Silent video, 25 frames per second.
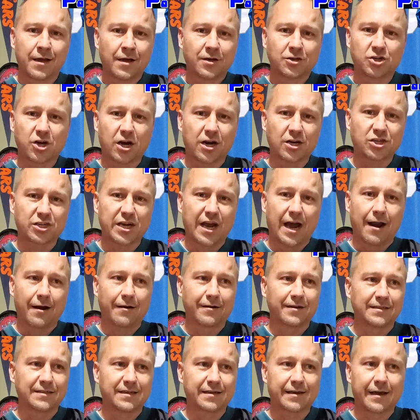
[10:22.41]
Josh
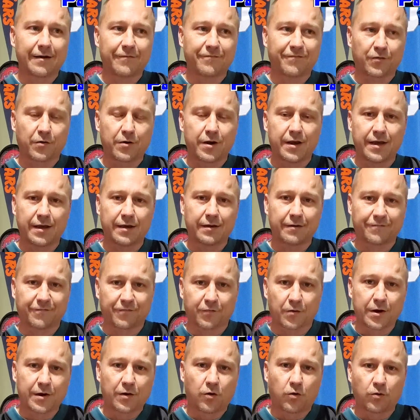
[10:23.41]
Allen to get free
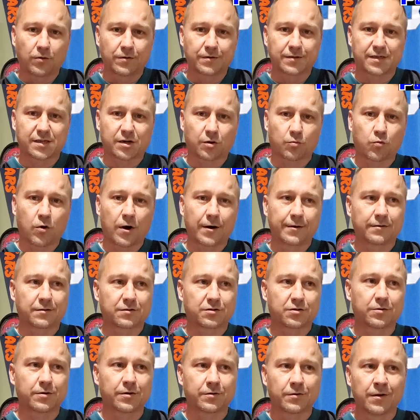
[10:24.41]
holes to run
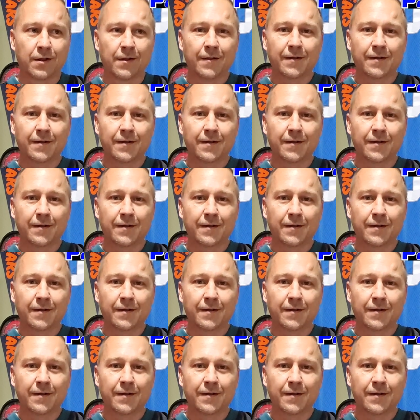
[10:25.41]
through.